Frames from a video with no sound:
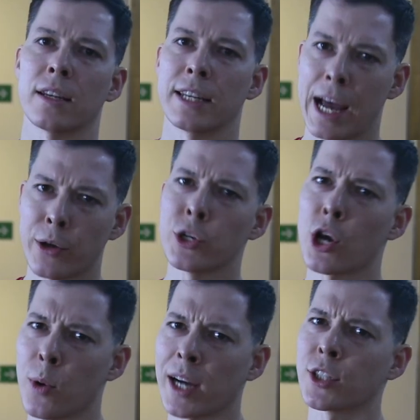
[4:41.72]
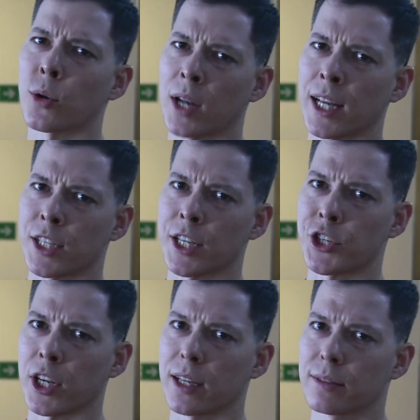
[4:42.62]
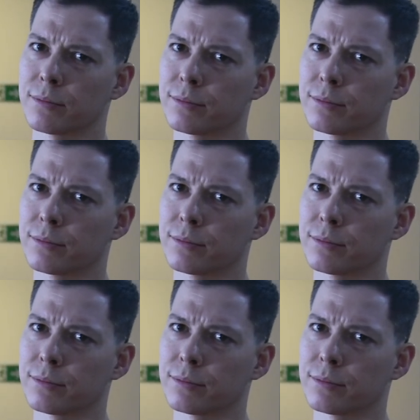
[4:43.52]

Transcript: Now you know why I don't like teaching it.